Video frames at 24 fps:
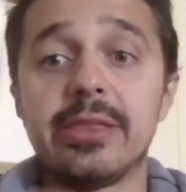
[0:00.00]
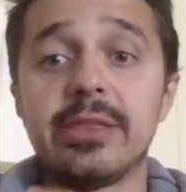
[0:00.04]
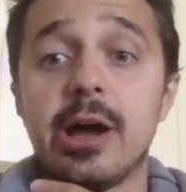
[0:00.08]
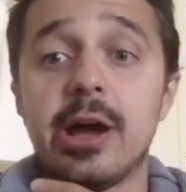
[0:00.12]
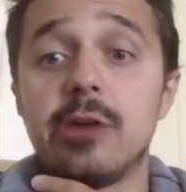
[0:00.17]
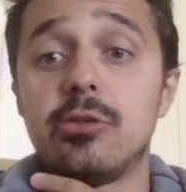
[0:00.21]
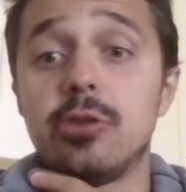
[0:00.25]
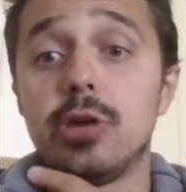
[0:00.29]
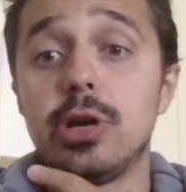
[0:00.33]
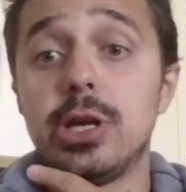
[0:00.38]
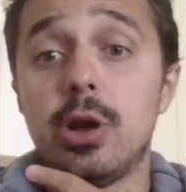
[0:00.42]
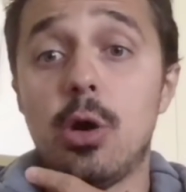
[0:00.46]

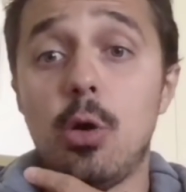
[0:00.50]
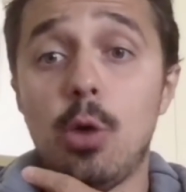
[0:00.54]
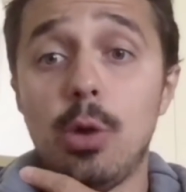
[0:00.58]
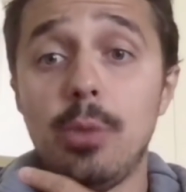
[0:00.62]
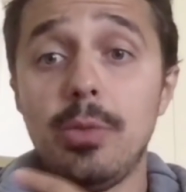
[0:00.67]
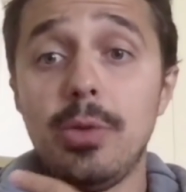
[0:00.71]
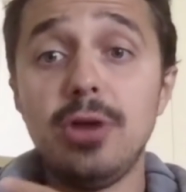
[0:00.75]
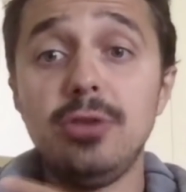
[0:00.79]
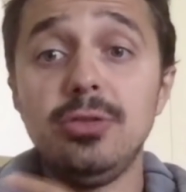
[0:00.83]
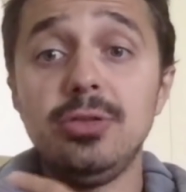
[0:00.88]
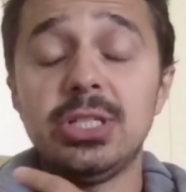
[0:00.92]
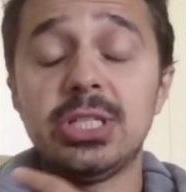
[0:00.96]
thyroid
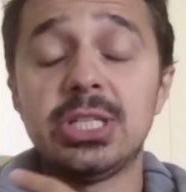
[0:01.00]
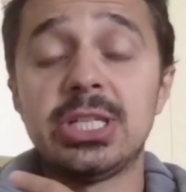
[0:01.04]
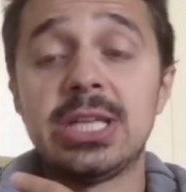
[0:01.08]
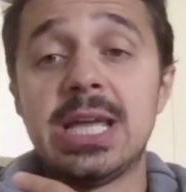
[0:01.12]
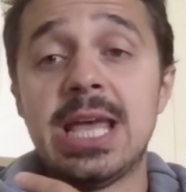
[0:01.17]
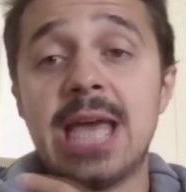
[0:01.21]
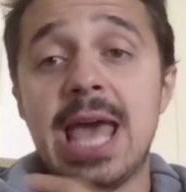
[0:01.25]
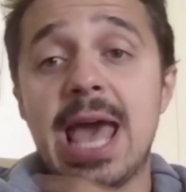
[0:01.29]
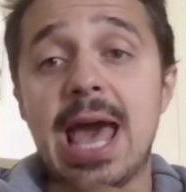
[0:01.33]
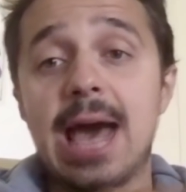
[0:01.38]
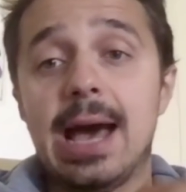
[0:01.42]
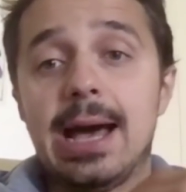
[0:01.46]
hormones,
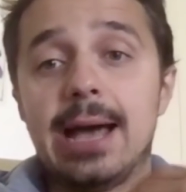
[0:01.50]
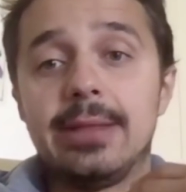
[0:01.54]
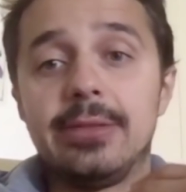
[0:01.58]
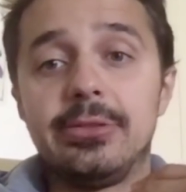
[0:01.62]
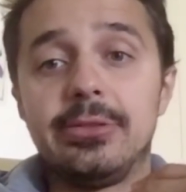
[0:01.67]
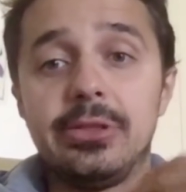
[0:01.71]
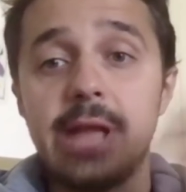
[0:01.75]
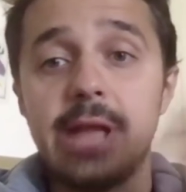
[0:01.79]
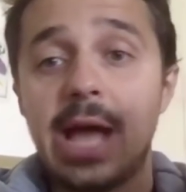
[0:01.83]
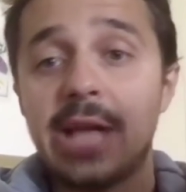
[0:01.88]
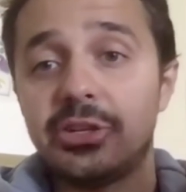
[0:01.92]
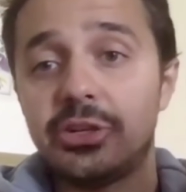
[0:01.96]
and
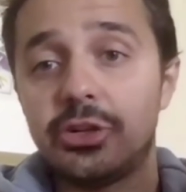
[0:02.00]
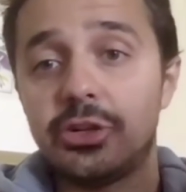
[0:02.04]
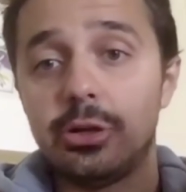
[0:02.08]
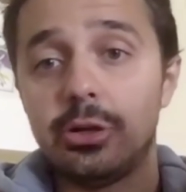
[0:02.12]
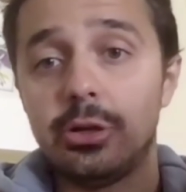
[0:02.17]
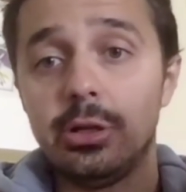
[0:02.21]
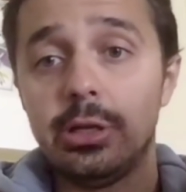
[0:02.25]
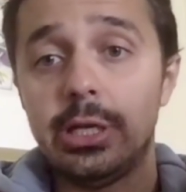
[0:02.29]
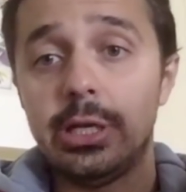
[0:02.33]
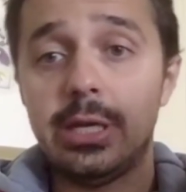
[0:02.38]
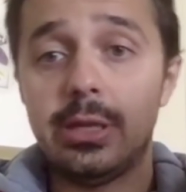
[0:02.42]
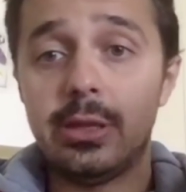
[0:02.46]

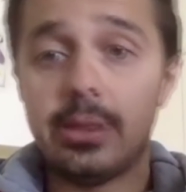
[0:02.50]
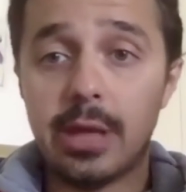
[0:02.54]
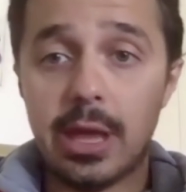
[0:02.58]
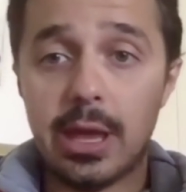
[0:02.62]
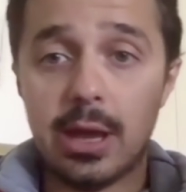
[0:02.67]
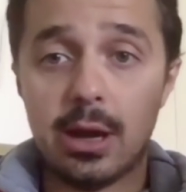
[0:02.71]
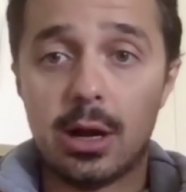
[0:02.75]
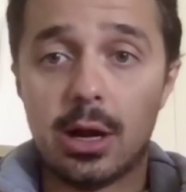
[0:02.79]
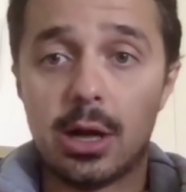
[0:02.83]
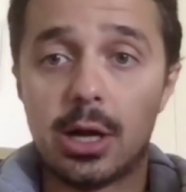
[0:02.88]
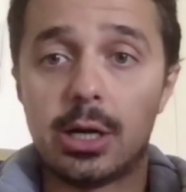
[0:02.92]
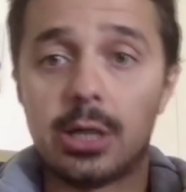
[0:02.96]
naturally they
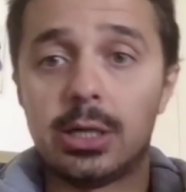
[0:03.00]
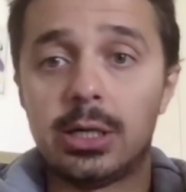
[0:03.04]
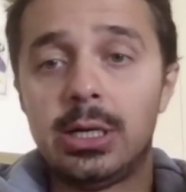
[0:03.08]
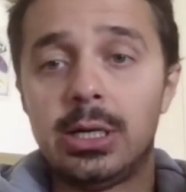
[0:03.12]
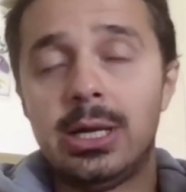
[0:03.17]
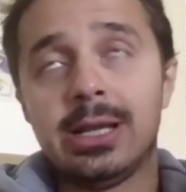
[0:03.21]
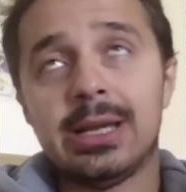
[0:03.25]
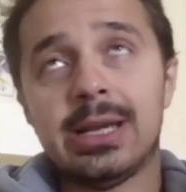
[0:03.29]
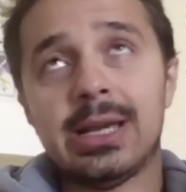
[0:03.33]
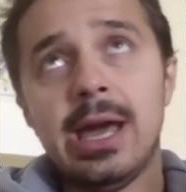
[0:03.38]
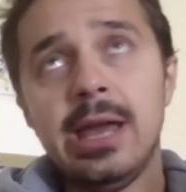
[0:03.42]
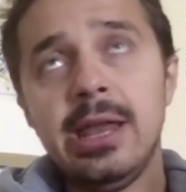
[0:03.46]
are
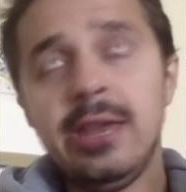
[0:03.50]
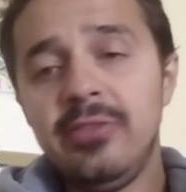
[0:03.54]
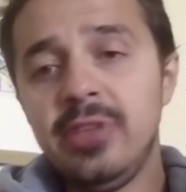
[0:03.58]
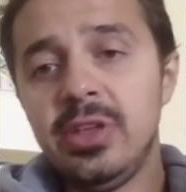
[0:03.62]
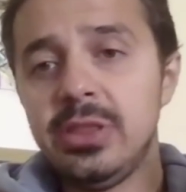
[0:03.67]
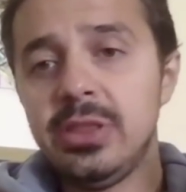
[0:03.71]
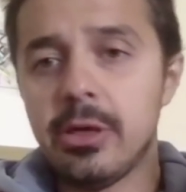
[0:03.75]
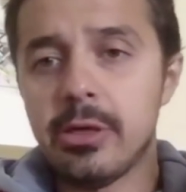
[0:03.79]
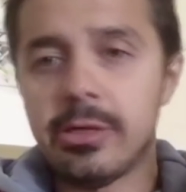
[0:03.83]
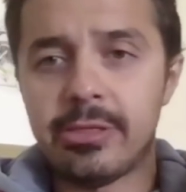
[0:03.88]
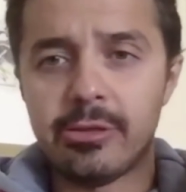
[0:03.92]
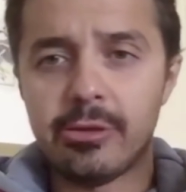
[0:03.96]
kind of in
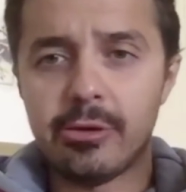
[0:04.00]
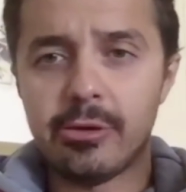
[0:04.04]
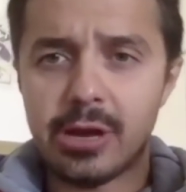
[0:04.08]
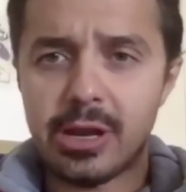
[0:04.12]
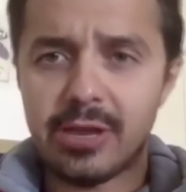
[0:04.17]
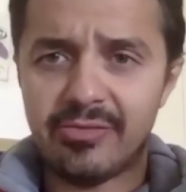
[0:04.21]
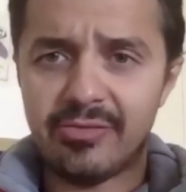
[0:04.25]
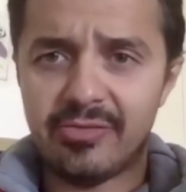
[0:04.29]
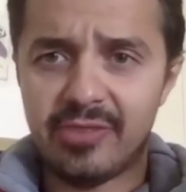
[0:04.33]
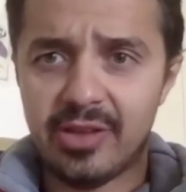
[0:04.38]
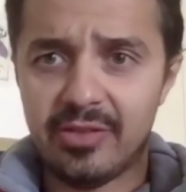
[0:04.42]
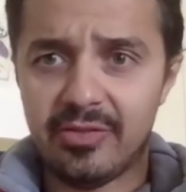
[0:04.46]
the
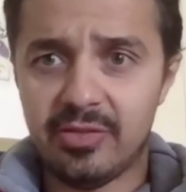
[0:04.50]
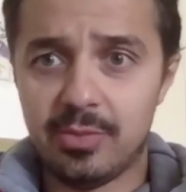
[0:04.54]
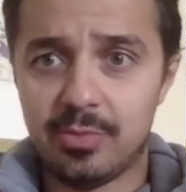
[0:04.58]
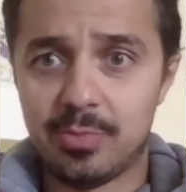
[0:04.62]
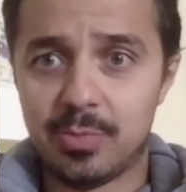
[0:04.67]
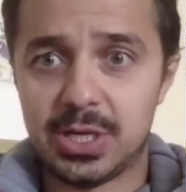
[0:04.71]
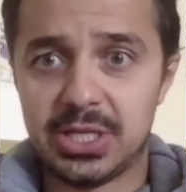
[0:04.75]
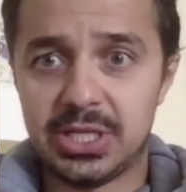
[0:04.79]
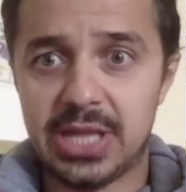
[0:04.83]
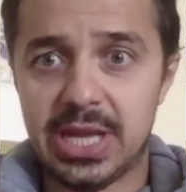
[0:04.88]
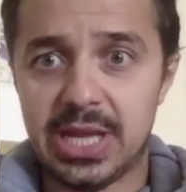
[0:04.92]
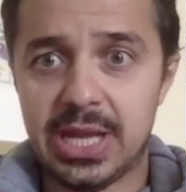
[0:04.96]
35th
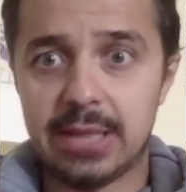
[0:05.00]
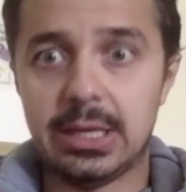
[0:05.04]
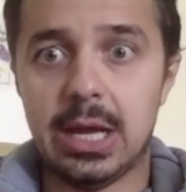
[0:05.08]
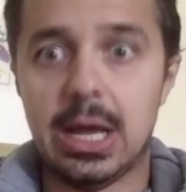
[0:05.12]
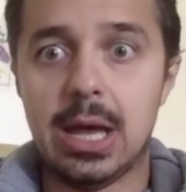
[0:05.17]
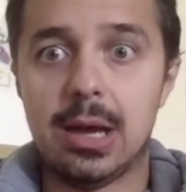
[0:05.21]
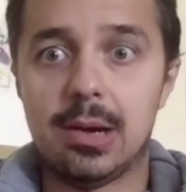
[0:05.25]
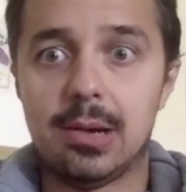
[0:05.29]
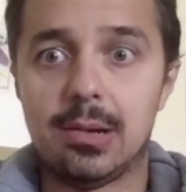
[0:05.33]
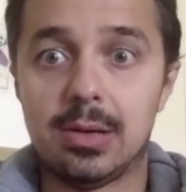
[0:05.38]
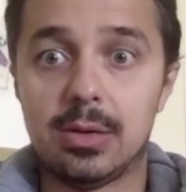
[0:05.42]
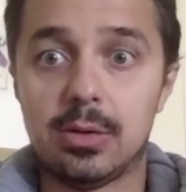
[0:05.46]

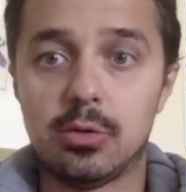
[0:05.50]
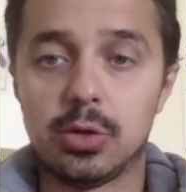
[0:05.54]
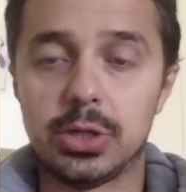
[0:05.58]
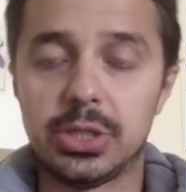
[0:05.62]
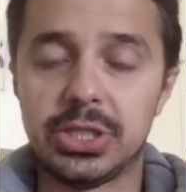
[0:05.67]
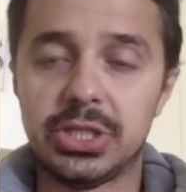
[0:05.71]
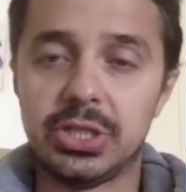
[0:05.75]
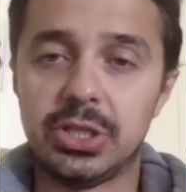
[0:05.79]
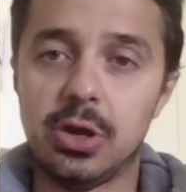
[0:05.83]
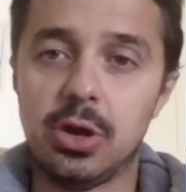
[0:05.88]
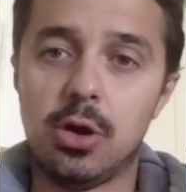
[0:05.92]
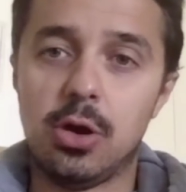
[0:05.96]
percentile or
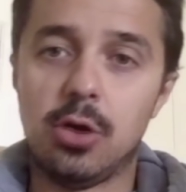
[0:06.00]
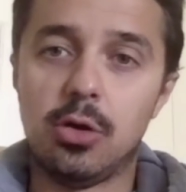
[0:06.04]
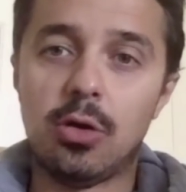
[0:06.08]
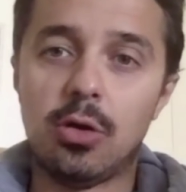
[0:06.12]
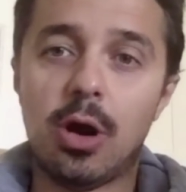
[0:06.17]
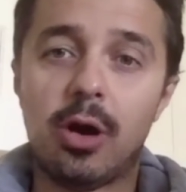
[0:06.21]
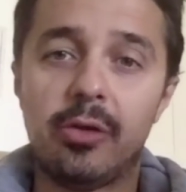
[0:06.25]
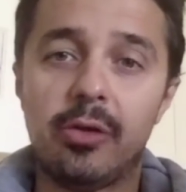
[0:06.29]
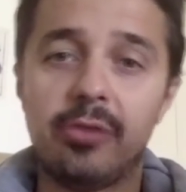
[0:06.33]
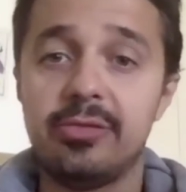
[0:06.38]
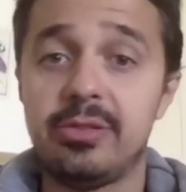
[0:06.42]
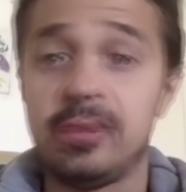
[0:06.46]
so
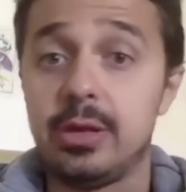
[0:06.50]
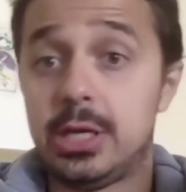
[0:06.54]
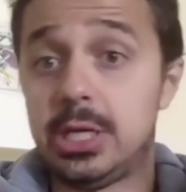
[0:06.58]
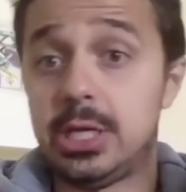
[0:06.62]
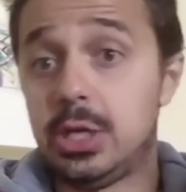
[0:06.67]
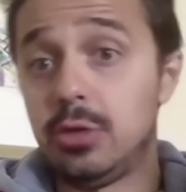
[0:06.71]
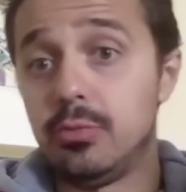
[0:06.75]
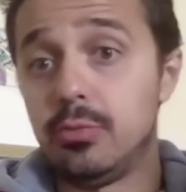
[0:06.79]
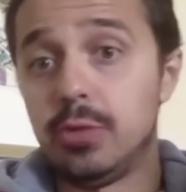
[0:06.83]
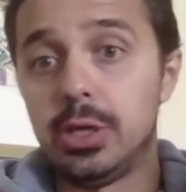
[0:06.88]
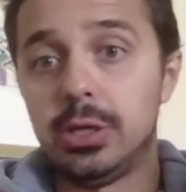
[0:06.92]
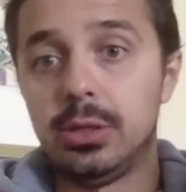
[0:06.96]
of the
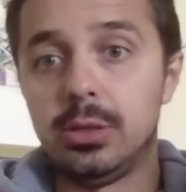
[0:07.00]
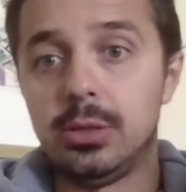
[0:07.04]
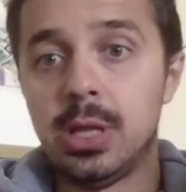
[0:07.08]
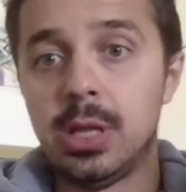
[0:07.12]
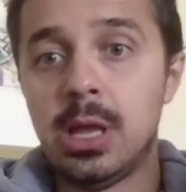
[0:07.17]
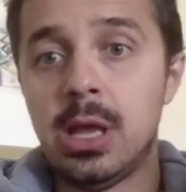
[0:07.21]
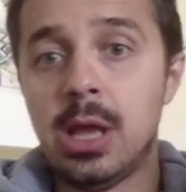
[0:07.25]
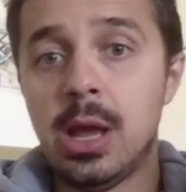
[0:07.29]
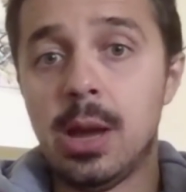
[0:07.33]
human